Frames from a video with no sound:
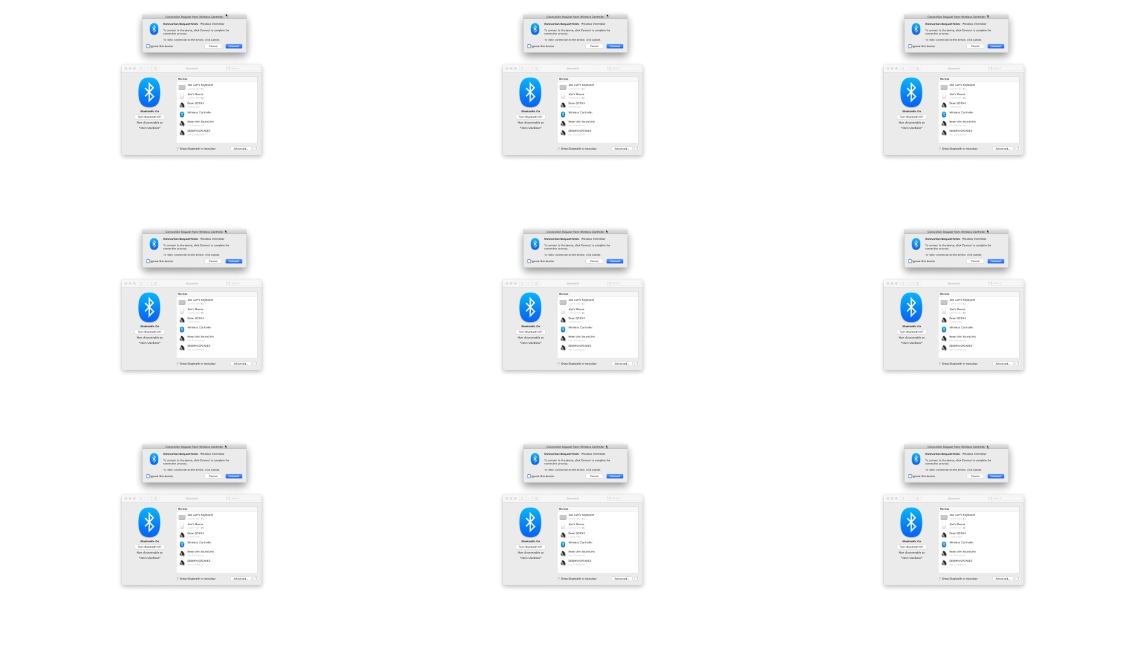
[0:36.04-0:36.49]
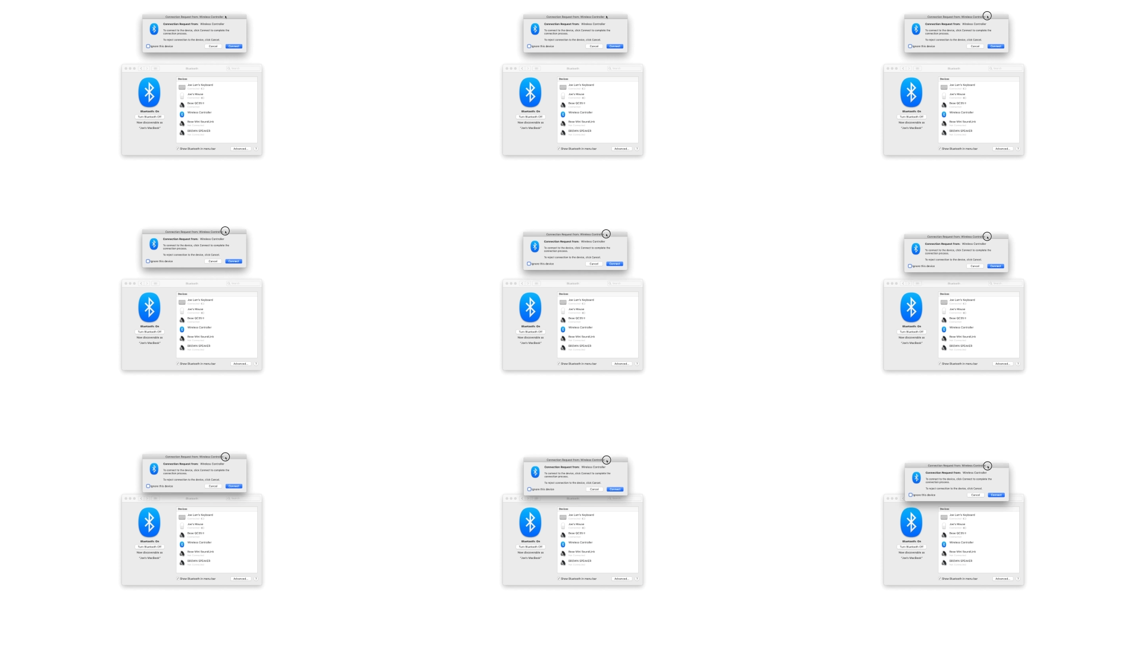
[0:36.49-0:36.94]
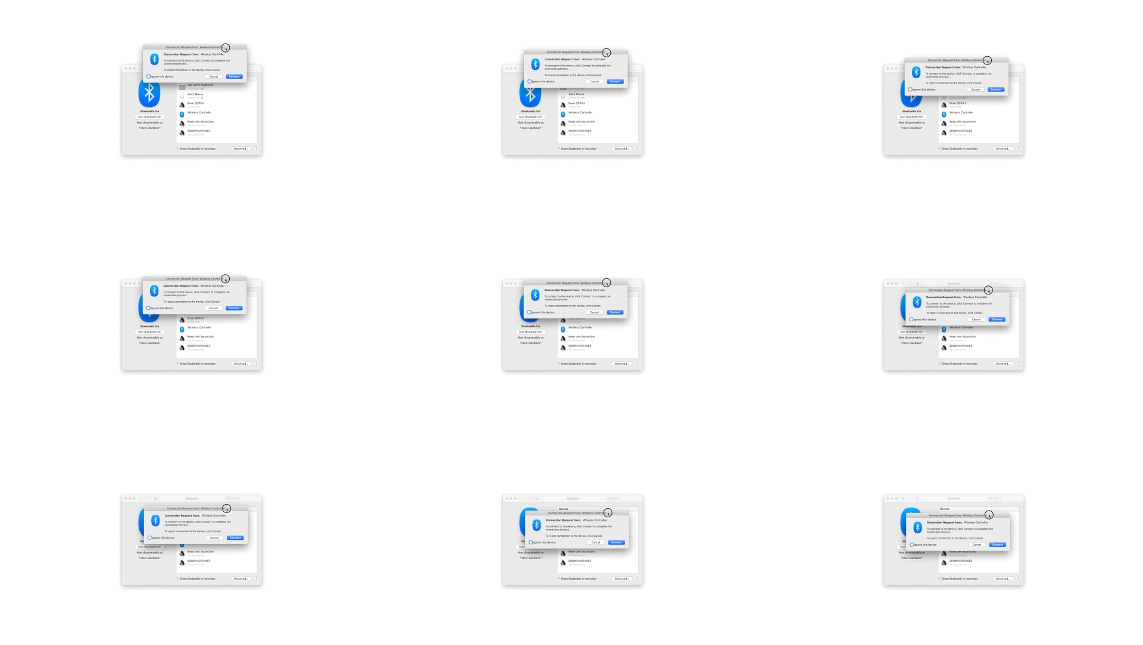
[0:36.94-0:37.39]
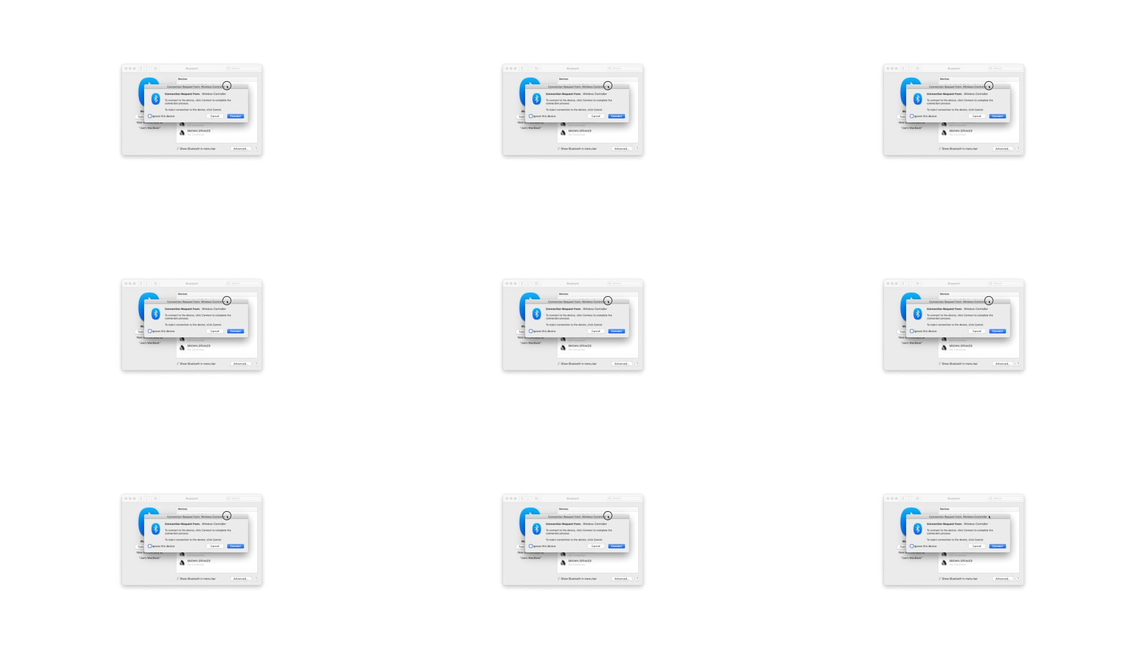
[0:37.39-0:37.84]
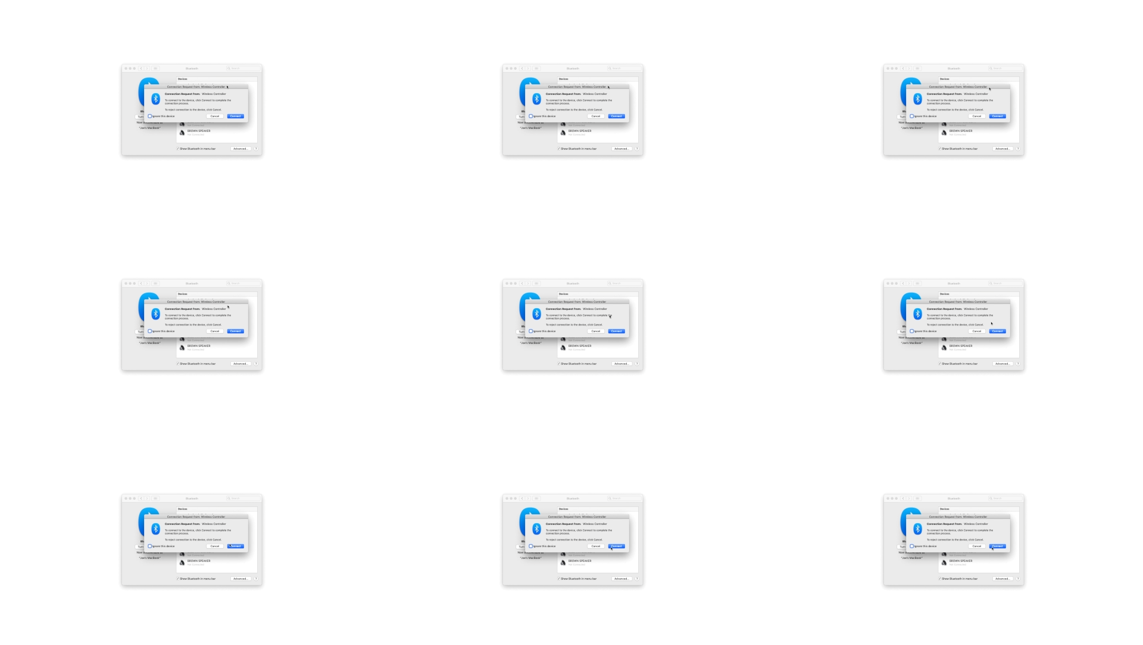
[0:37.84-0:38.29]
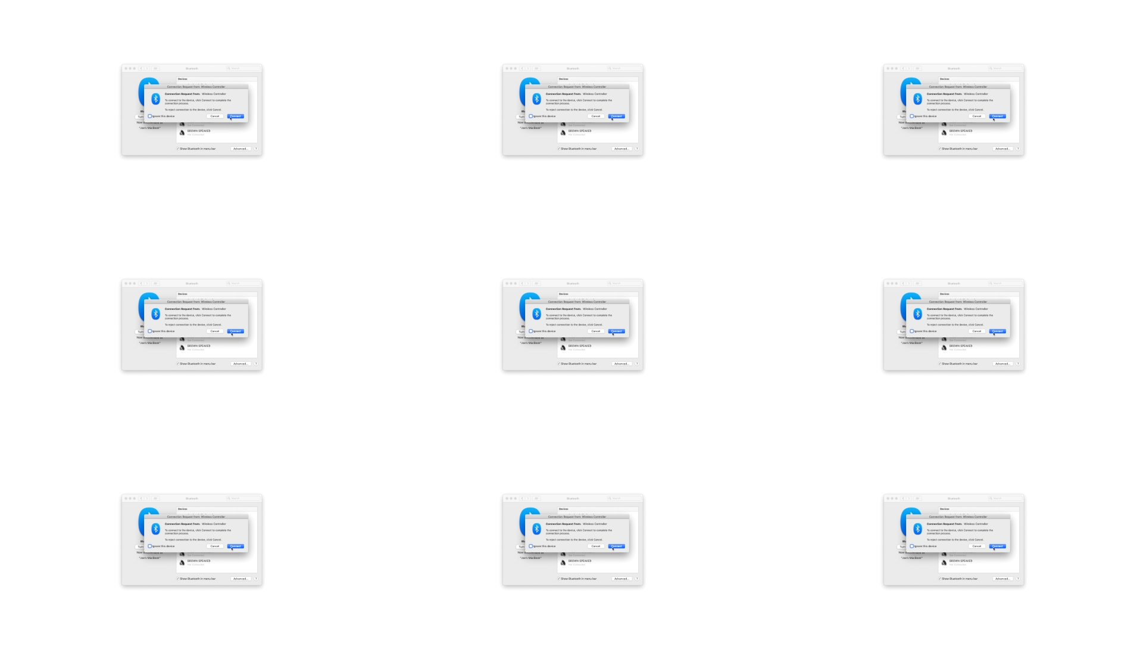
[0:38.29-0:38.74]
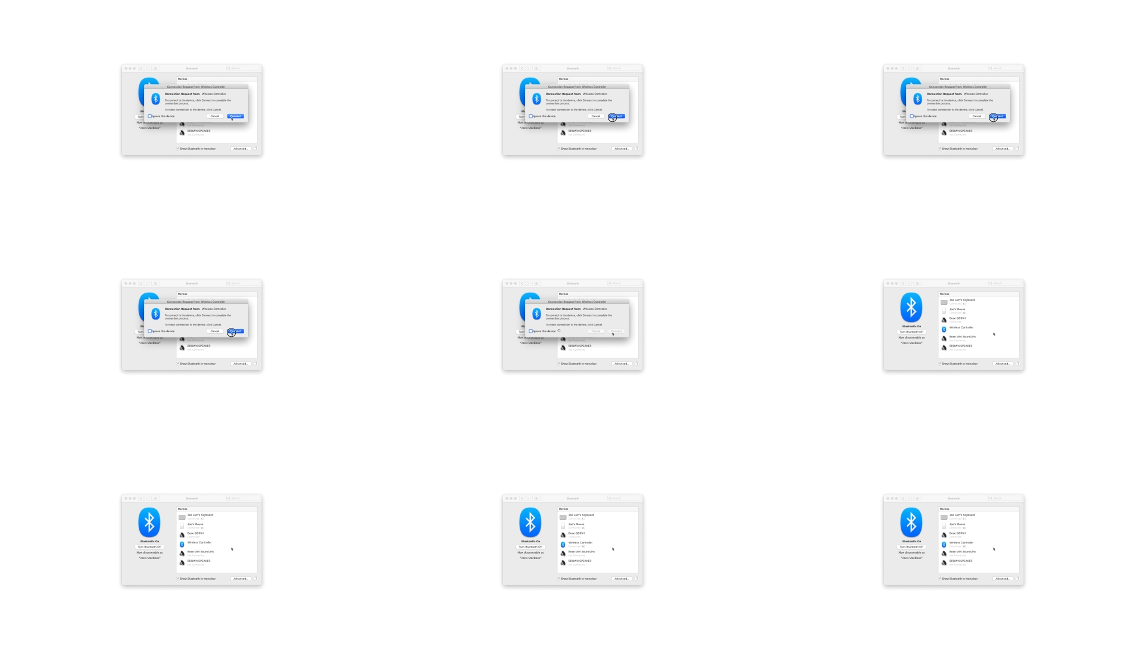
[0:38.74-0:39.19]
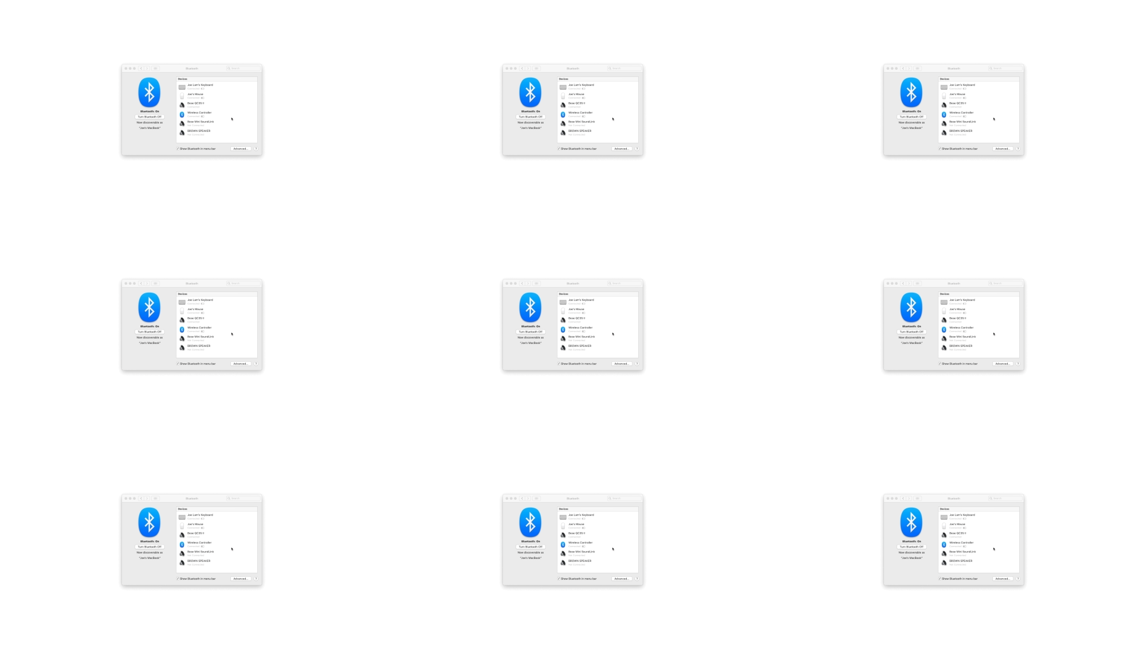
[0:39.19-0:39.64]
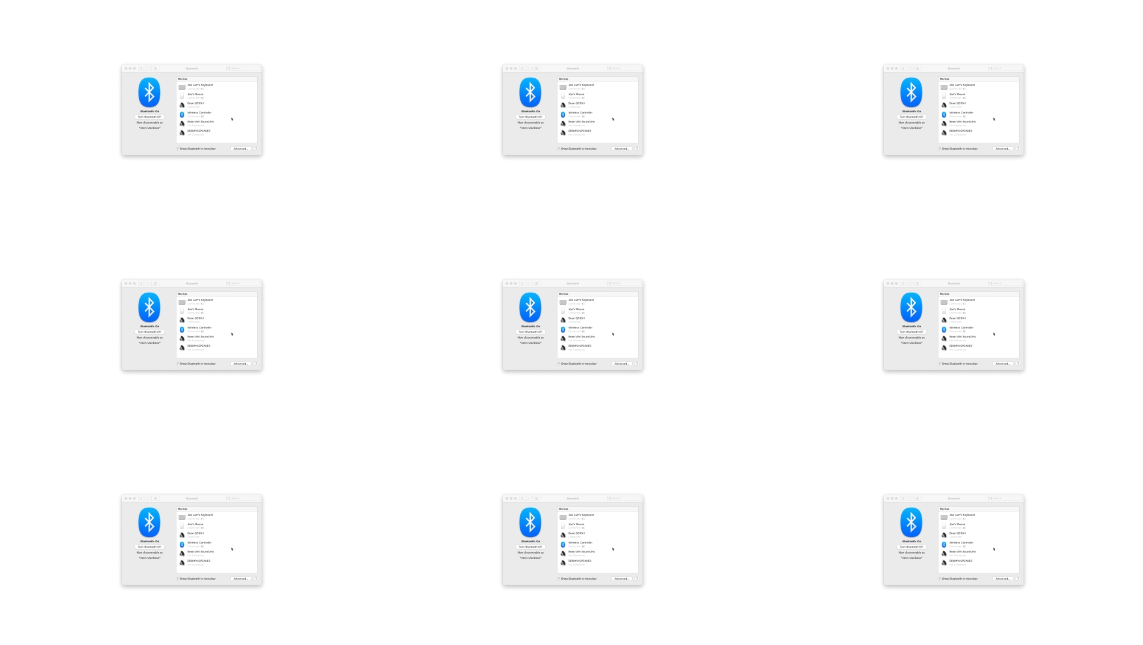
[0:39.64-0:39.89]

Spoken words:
(no speaker visible)